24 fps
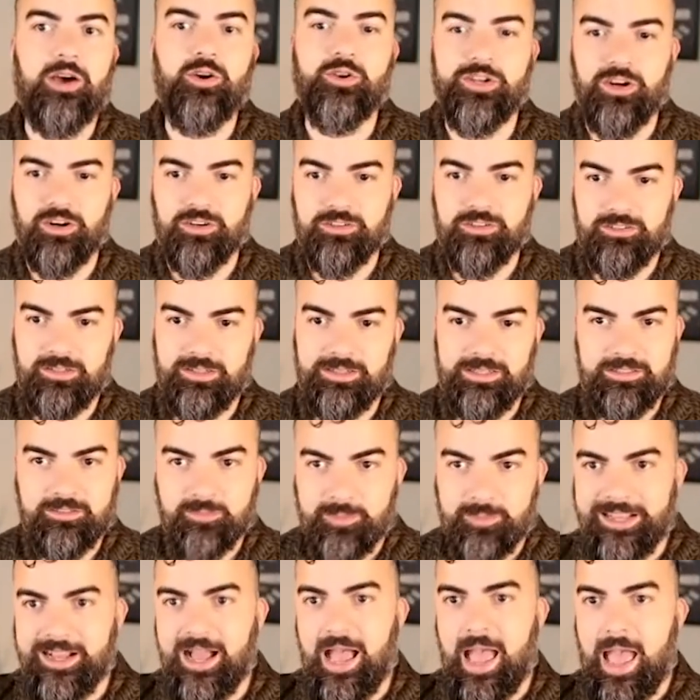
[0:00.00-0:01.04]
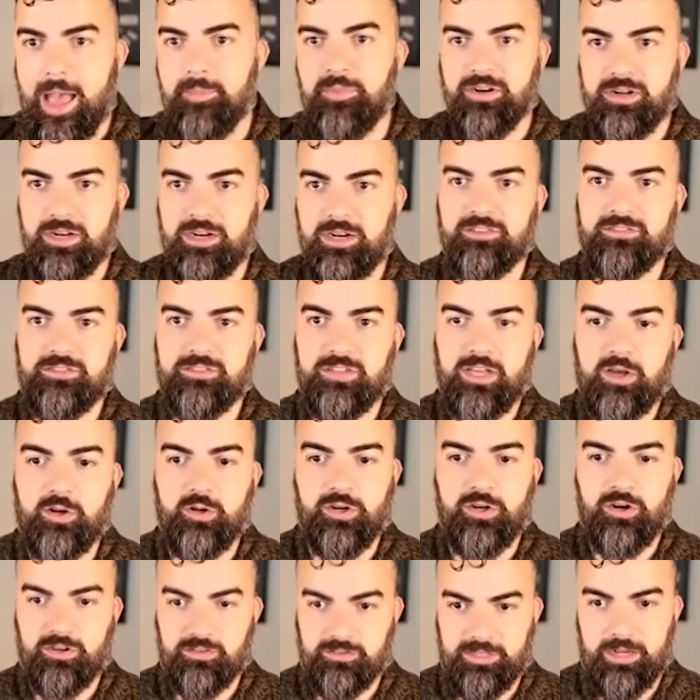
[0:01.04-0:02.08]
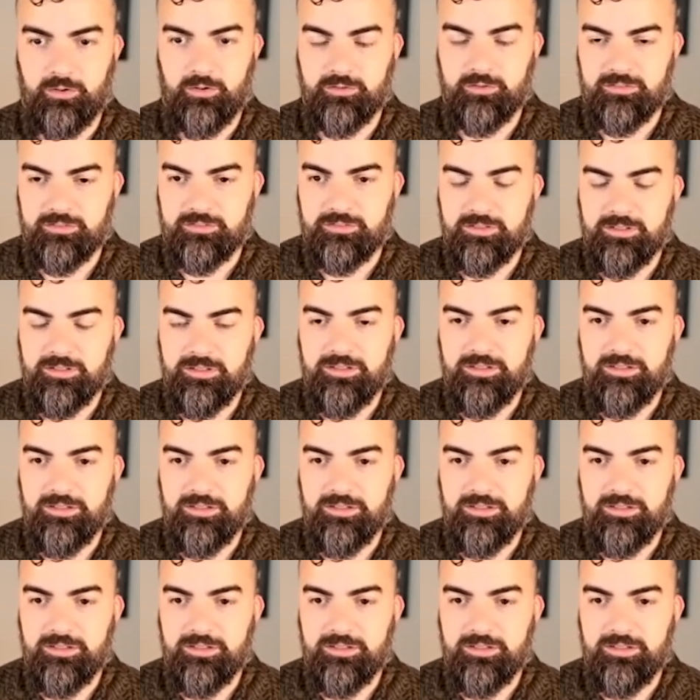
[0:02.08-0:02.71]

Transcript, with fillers: our let's make a habit out of hmm. doubting our doubts